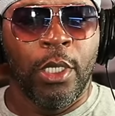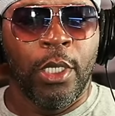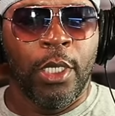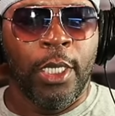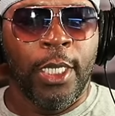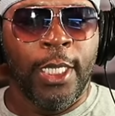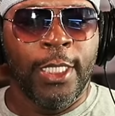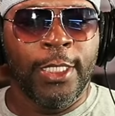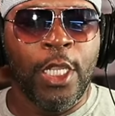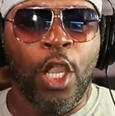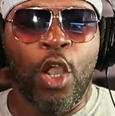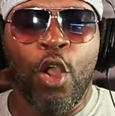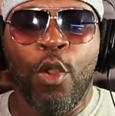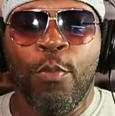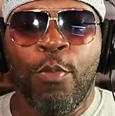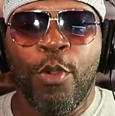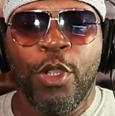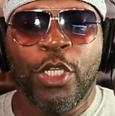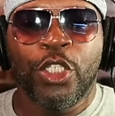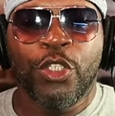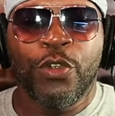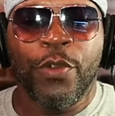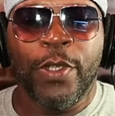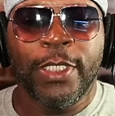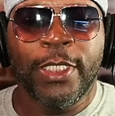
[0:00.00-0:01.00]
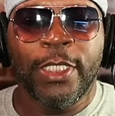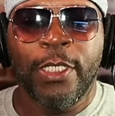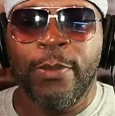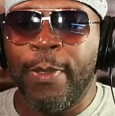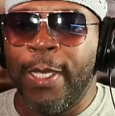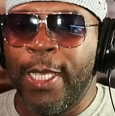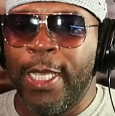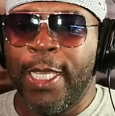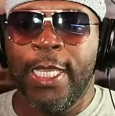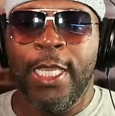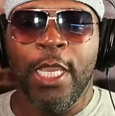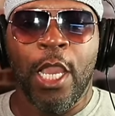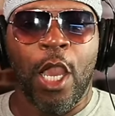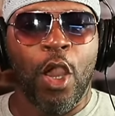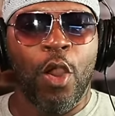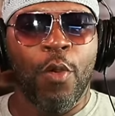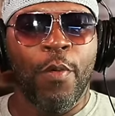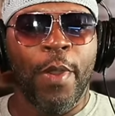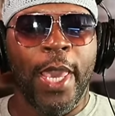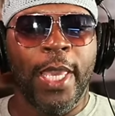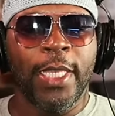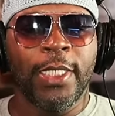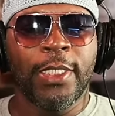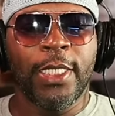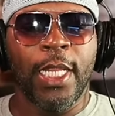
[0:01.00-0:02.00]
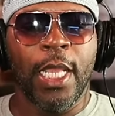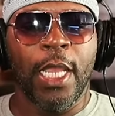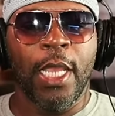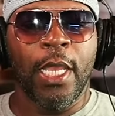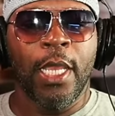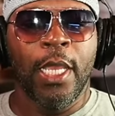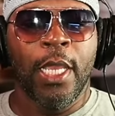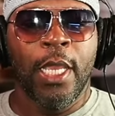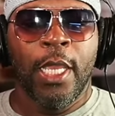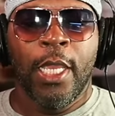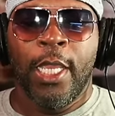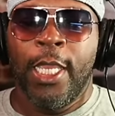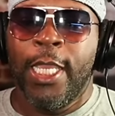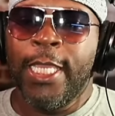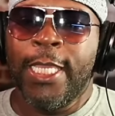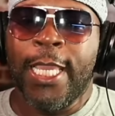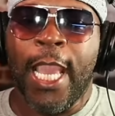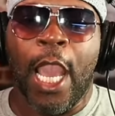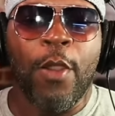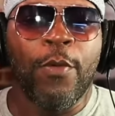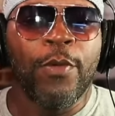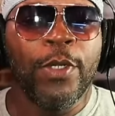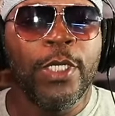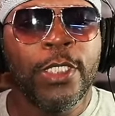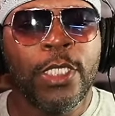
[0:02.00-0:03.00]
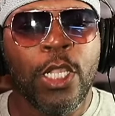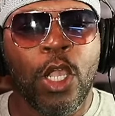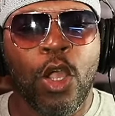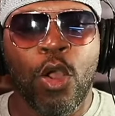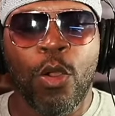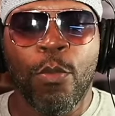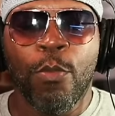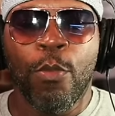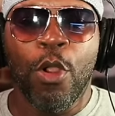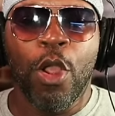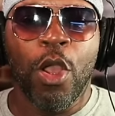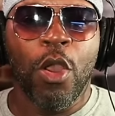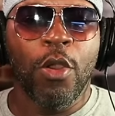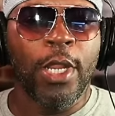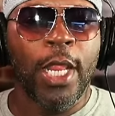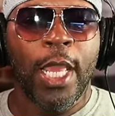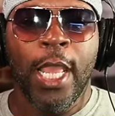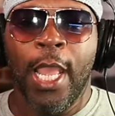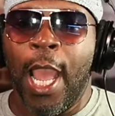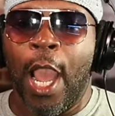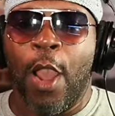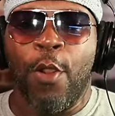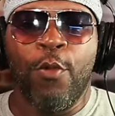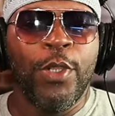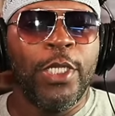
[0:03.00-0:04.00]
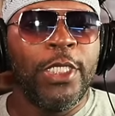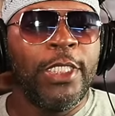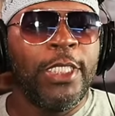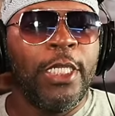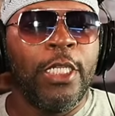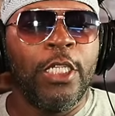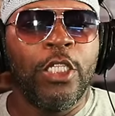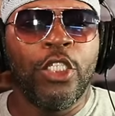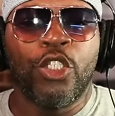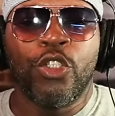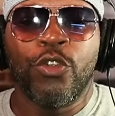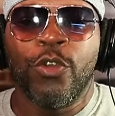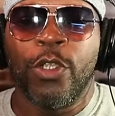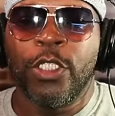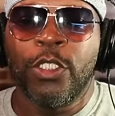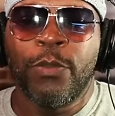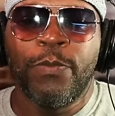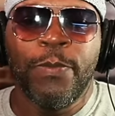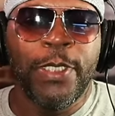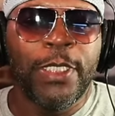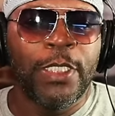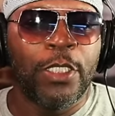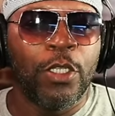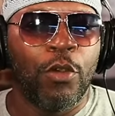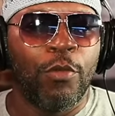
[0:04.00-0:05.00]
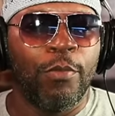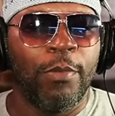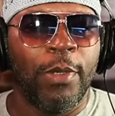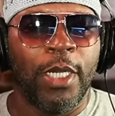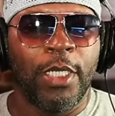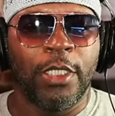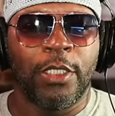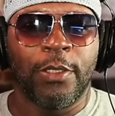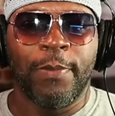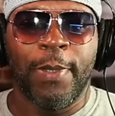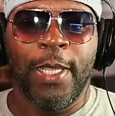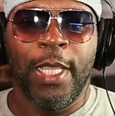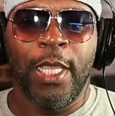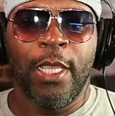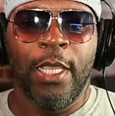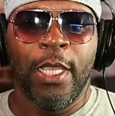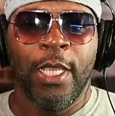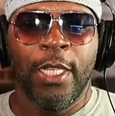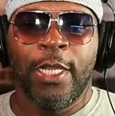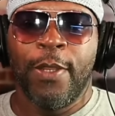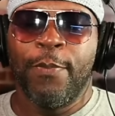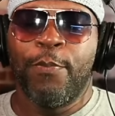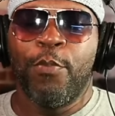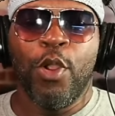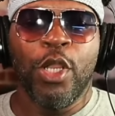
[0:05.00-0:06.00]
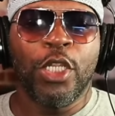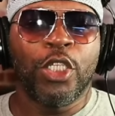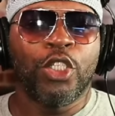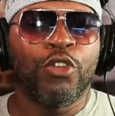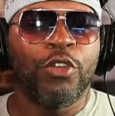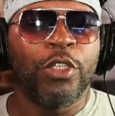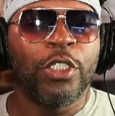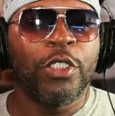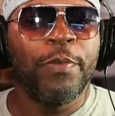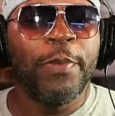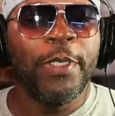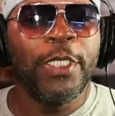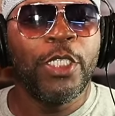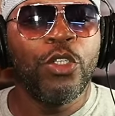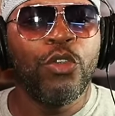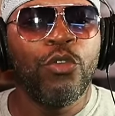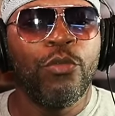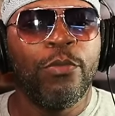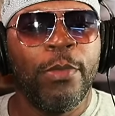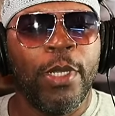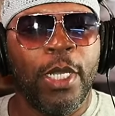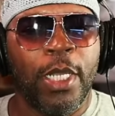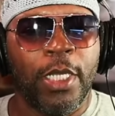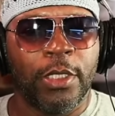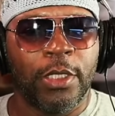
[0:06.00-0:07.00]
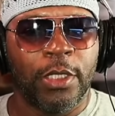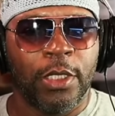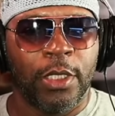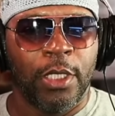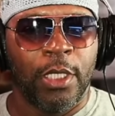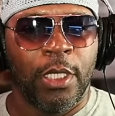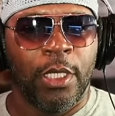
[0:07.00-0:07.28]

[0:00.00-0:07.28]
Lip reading: His homeboy trust him. He always there. He got with his homeboy old lady. I wish he didn't trust me so much, man. The boy trust me too much.